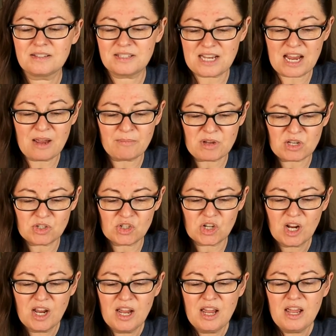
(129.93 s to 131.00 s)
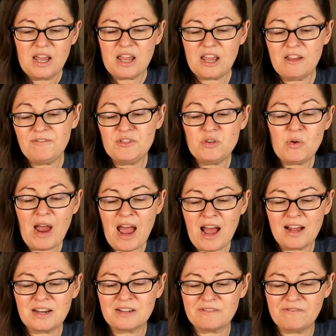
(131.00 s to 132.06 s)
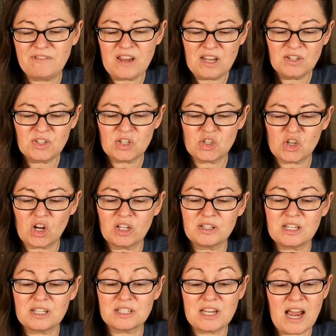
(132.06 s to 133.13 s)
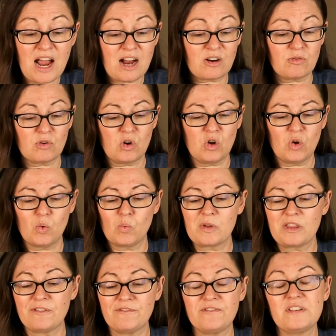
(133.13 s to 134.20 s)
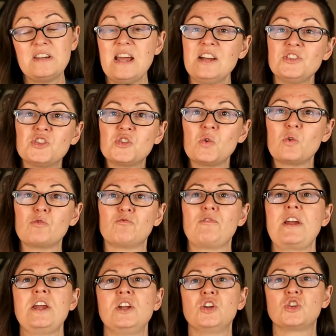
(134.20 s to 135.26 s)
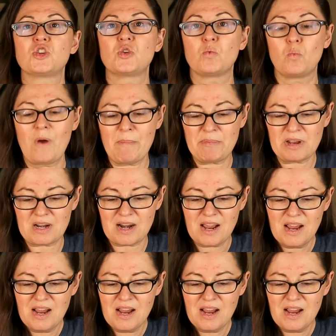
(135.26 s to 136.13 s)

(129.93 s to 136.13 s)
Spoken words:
damage if you had advantage on the attack roll with a finesse or ranged weapon.